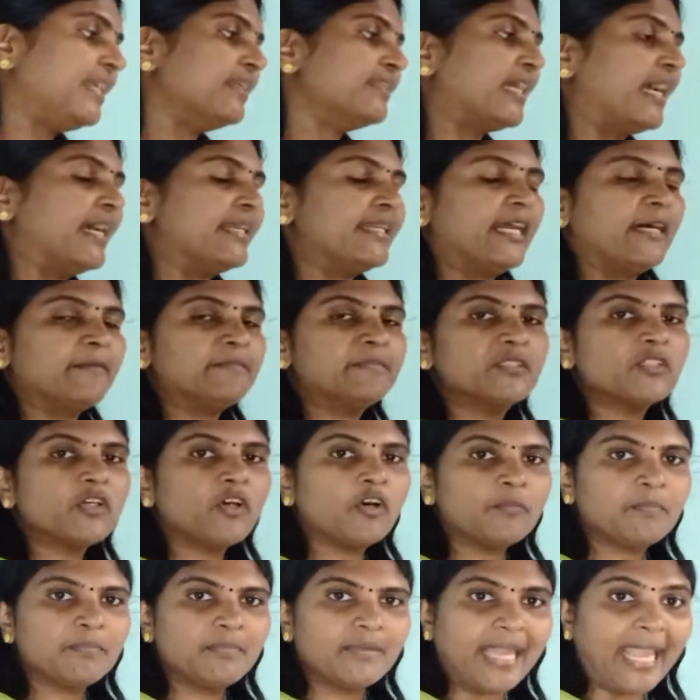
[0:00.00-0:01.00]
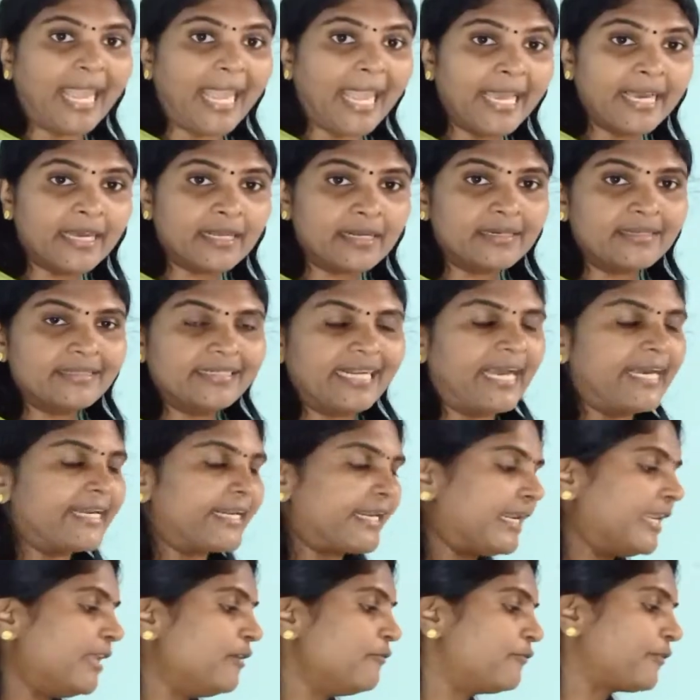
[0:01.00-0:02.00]
and absorb air
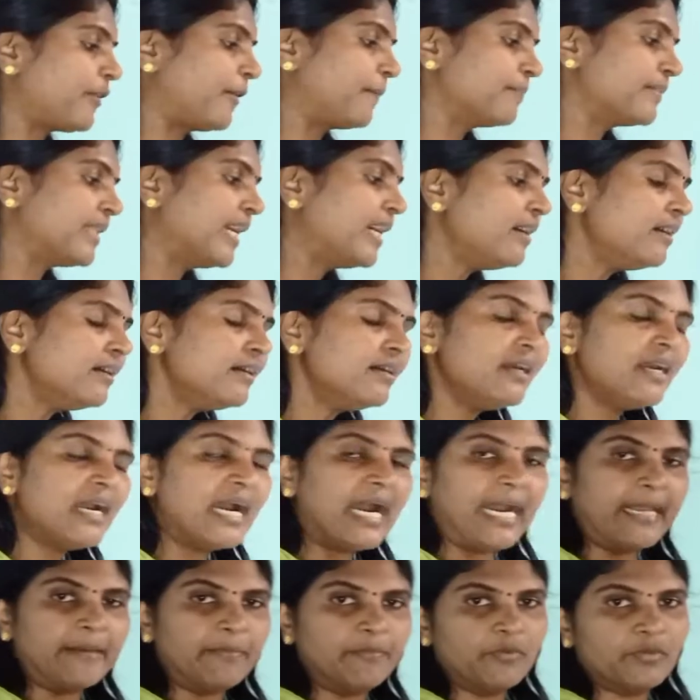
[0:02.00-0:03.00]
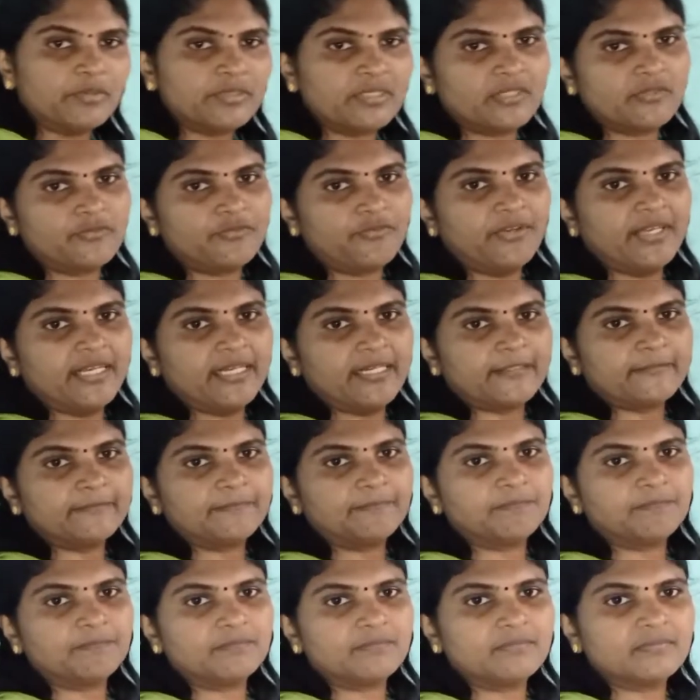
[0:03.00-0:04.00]
directly from the atmosphere.
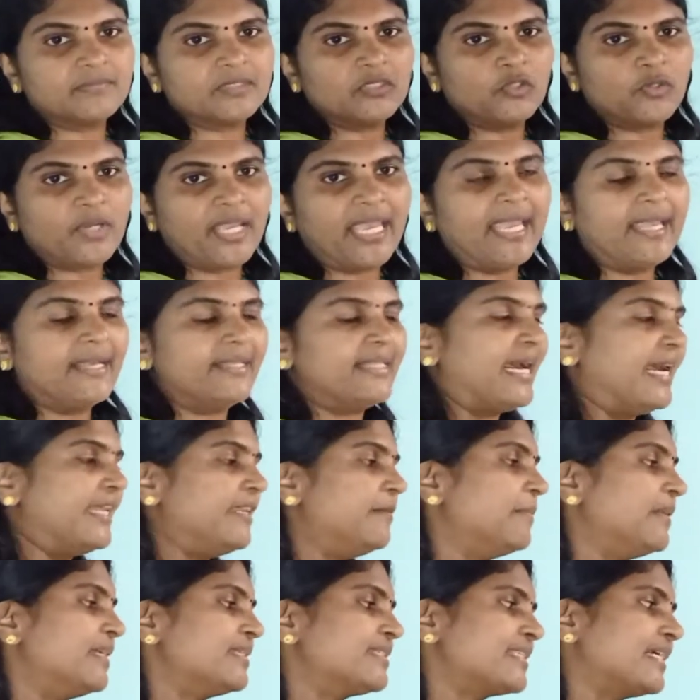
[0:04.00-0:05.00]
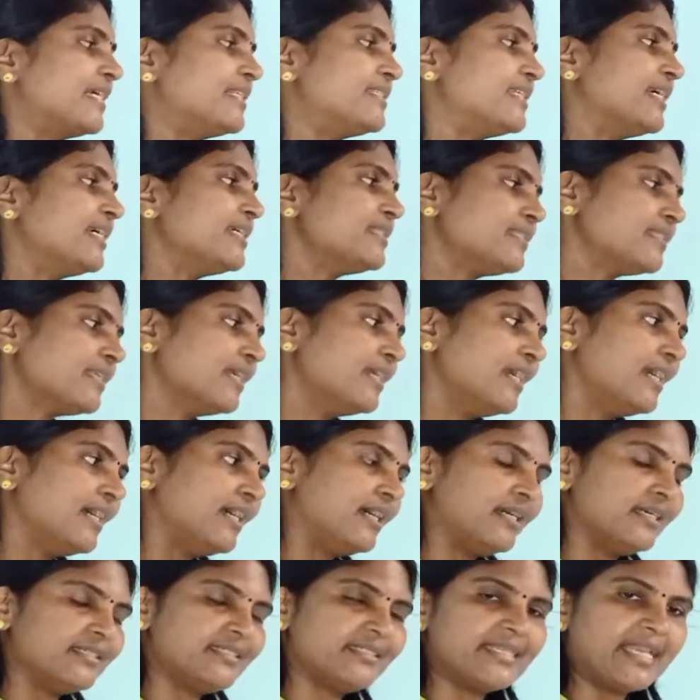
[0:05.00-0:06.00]
Okay, the animals such as
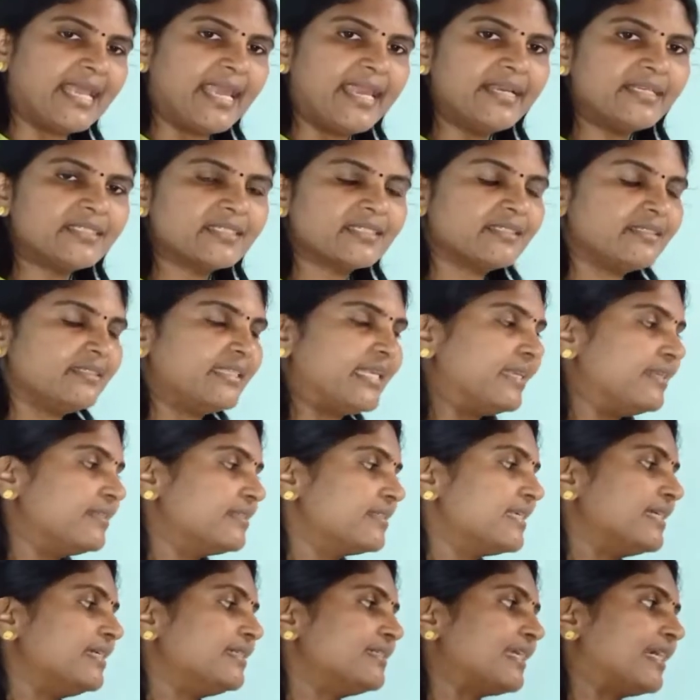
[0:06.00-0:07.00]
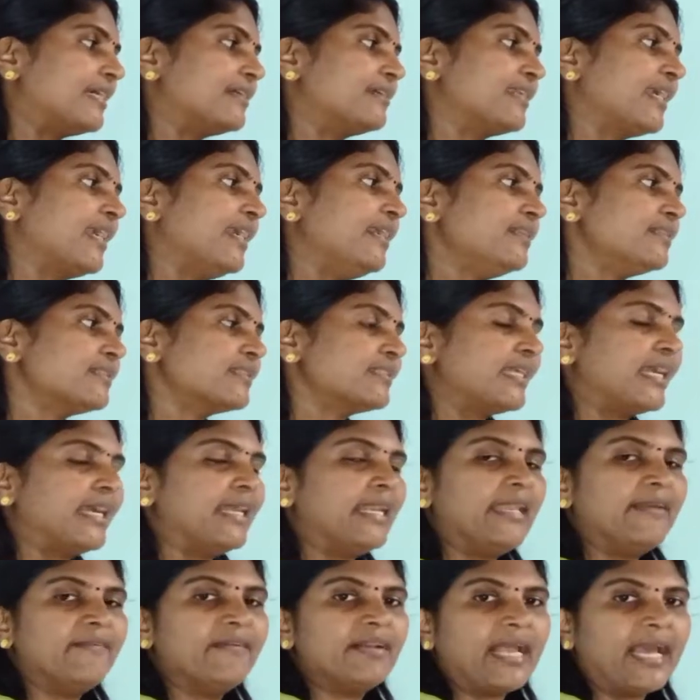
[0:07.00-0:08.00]
snakes, then sea turtles,
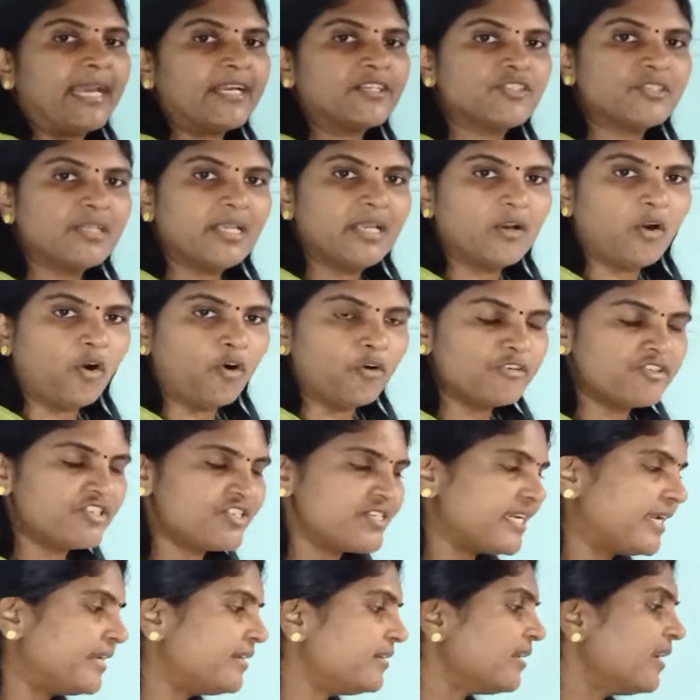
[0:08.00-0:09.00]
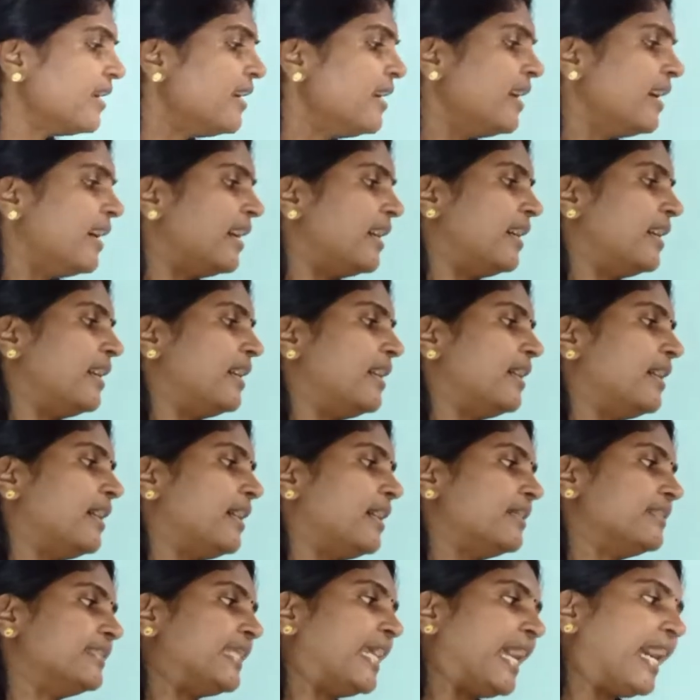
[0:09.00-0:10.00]
they live in actually ocean.
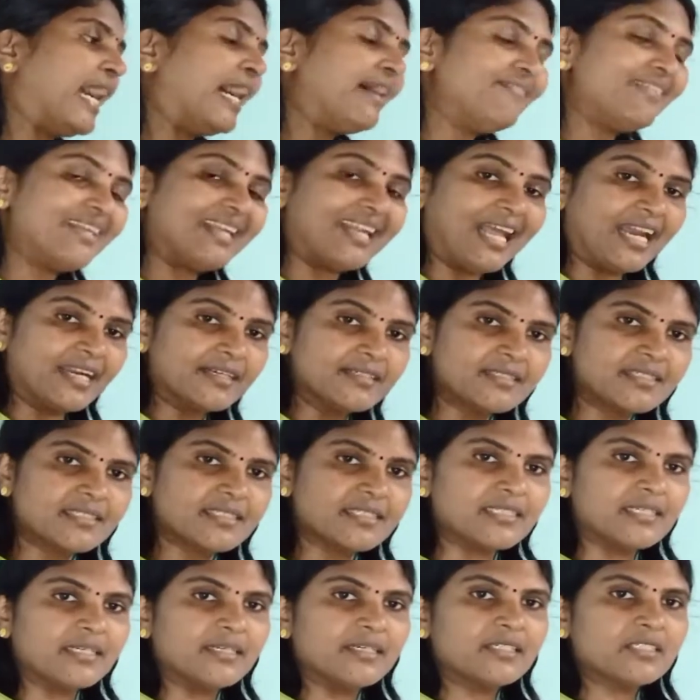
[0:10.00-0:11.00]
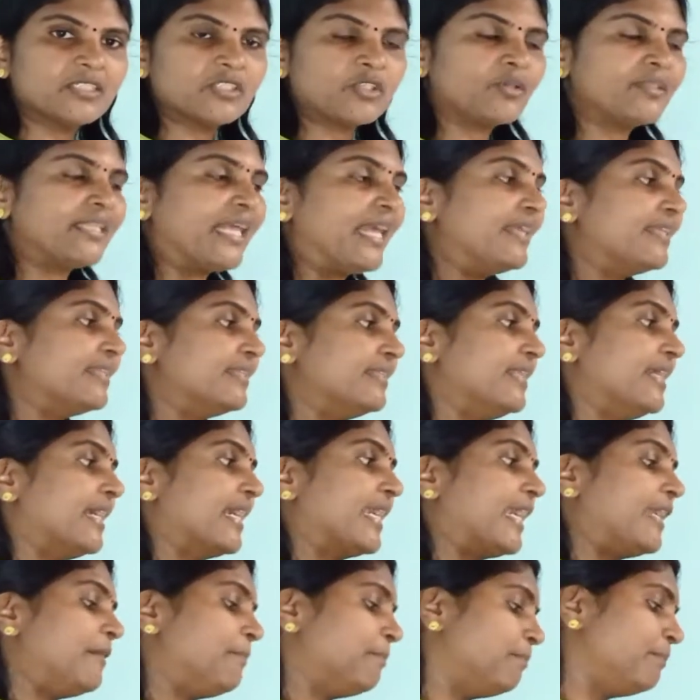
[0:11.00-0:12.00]
They have lungs, so they
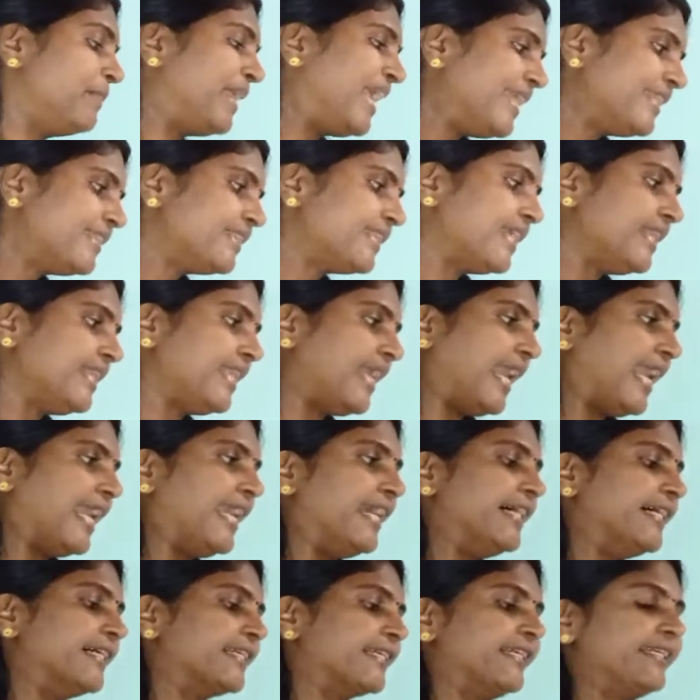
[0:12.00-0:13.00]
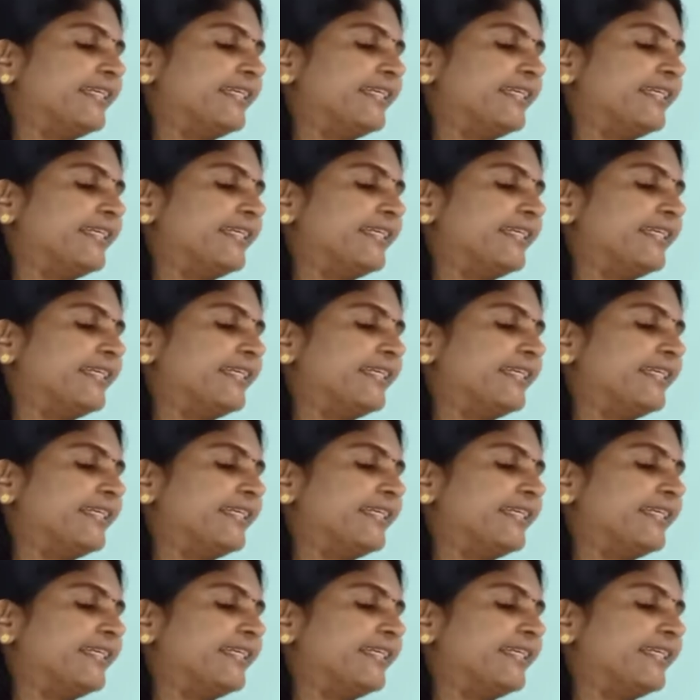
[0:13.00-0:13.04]
can breathe in air